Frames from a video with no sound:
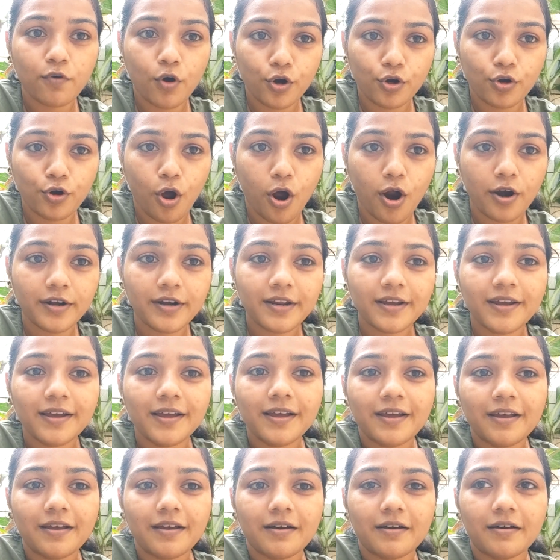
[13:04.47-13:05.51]
or not,
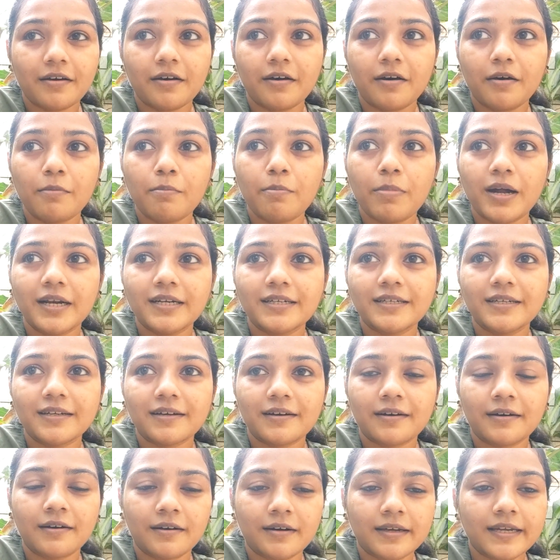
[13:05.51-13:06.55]
but
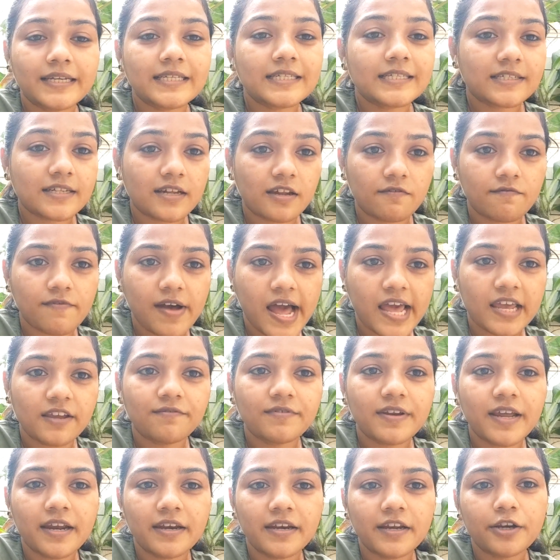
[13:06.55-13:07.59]
it
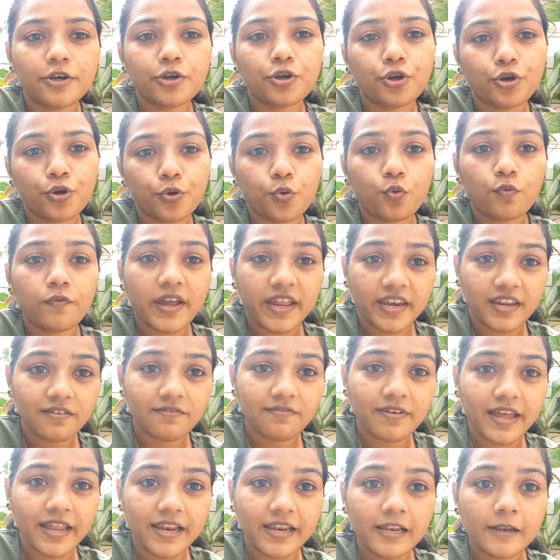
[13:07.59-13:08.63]
survived and it grew very
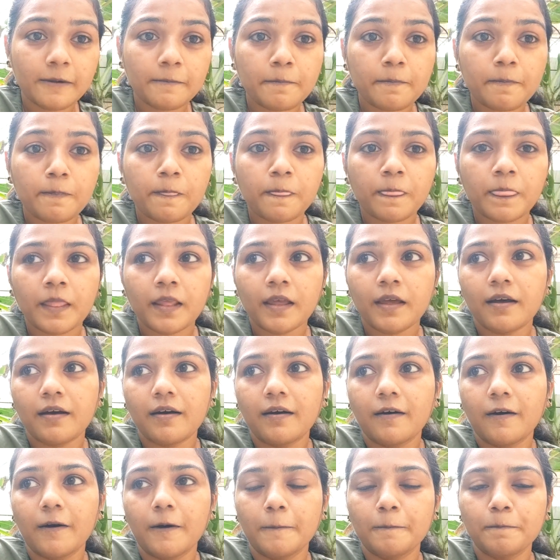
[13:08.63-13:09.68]
well.
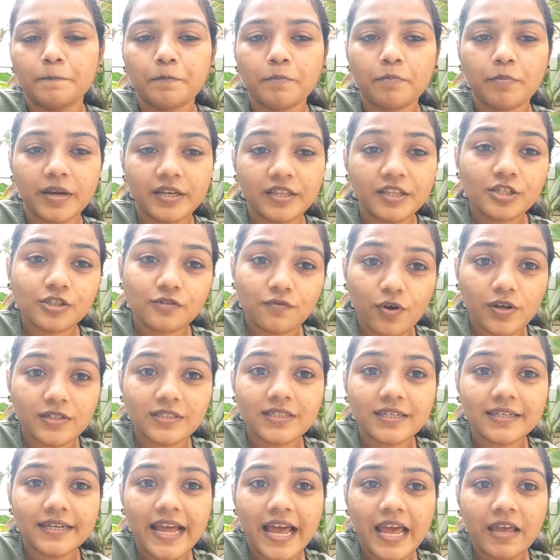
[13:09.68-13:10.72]
But this was
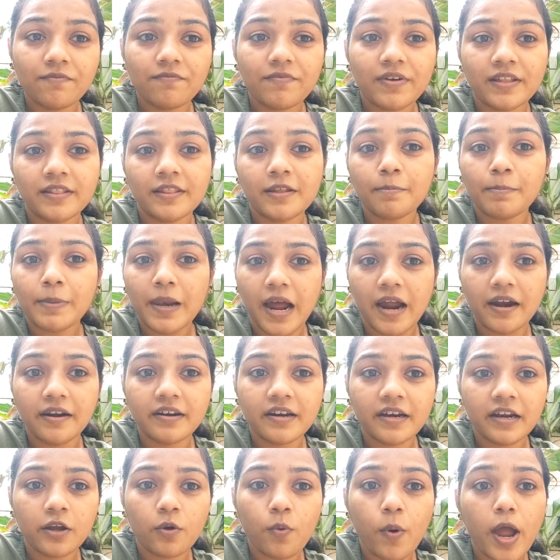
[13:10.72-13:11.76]
a time when the plant
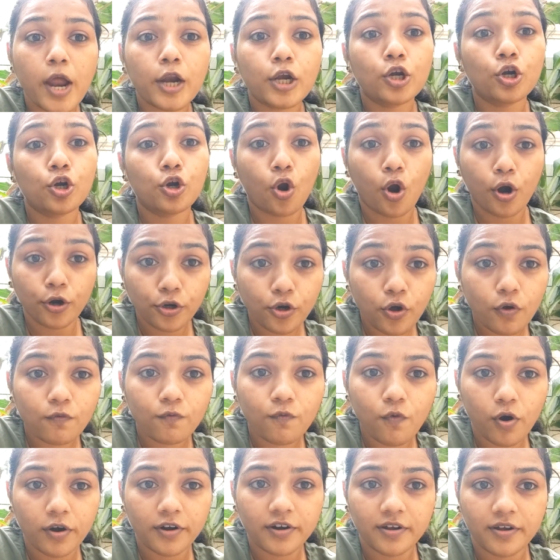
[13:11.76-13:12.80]
required lot of
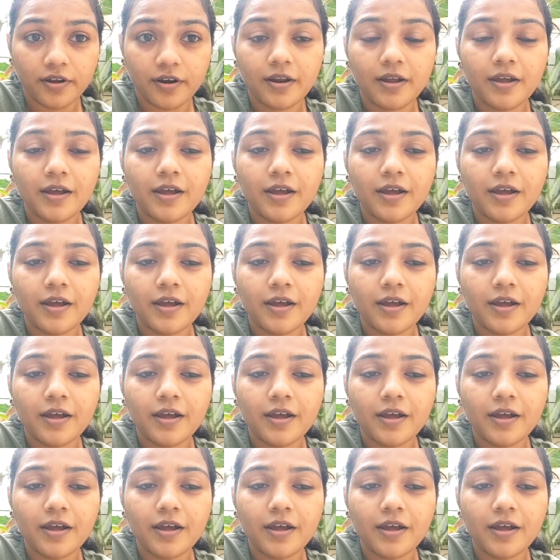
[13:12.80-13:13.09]
water,